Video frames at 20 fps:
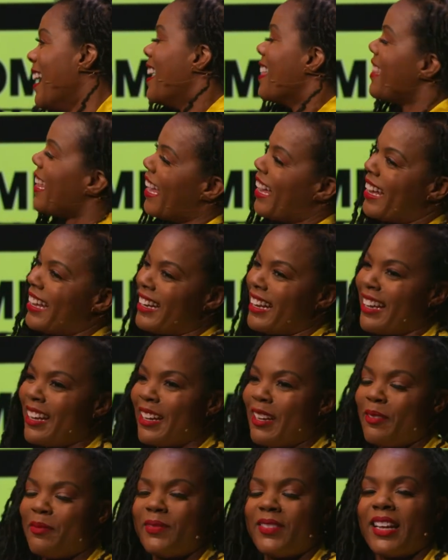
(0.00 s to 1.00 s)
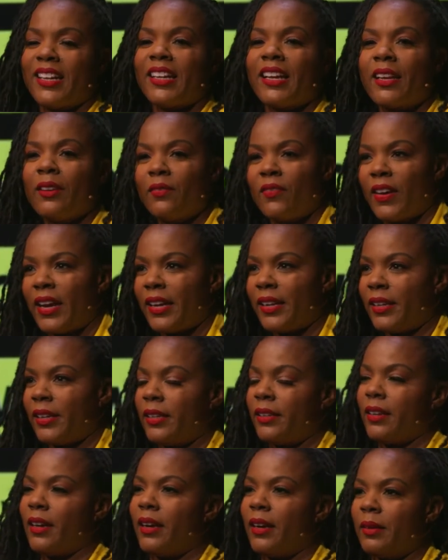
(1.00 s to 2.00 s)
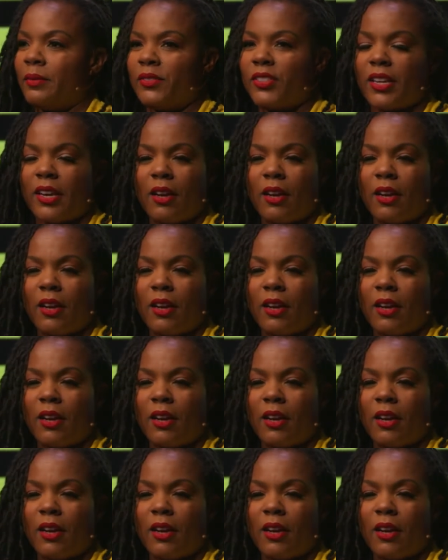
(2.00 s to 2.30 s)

that I invited to